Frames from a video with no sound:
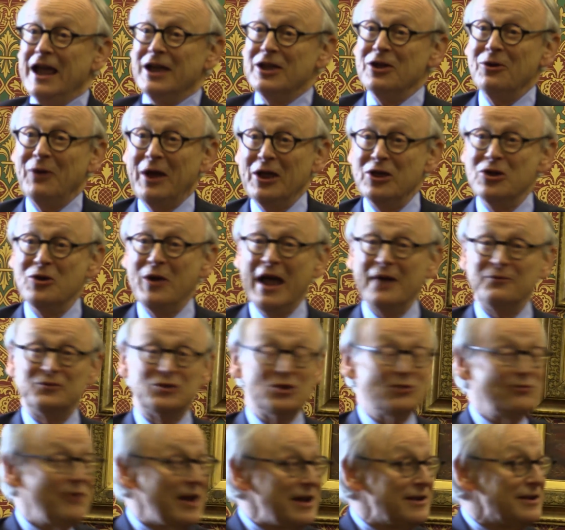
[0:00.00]
You
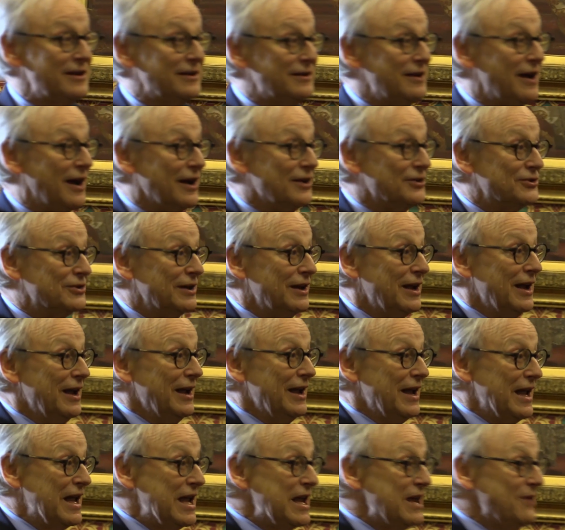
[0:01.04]
have to recognise that
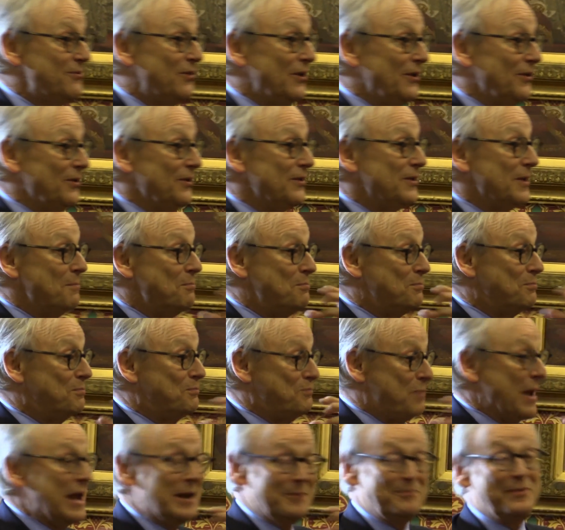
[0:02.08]
even the
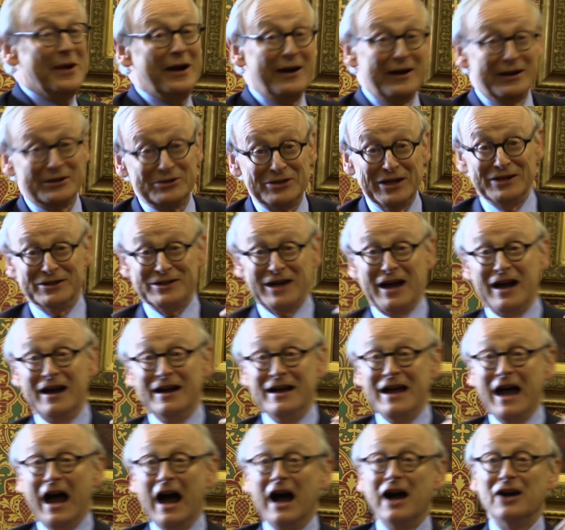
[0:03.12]
big parties
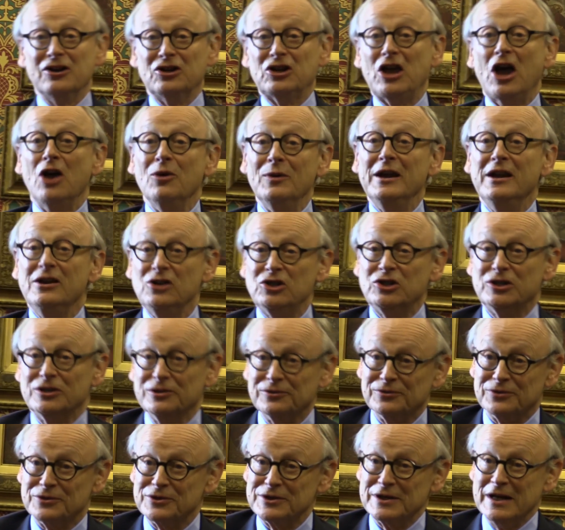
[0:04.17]
are
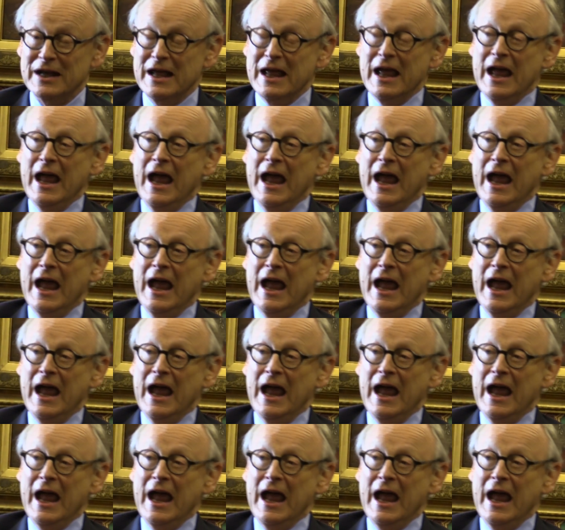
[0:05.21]
coalitions.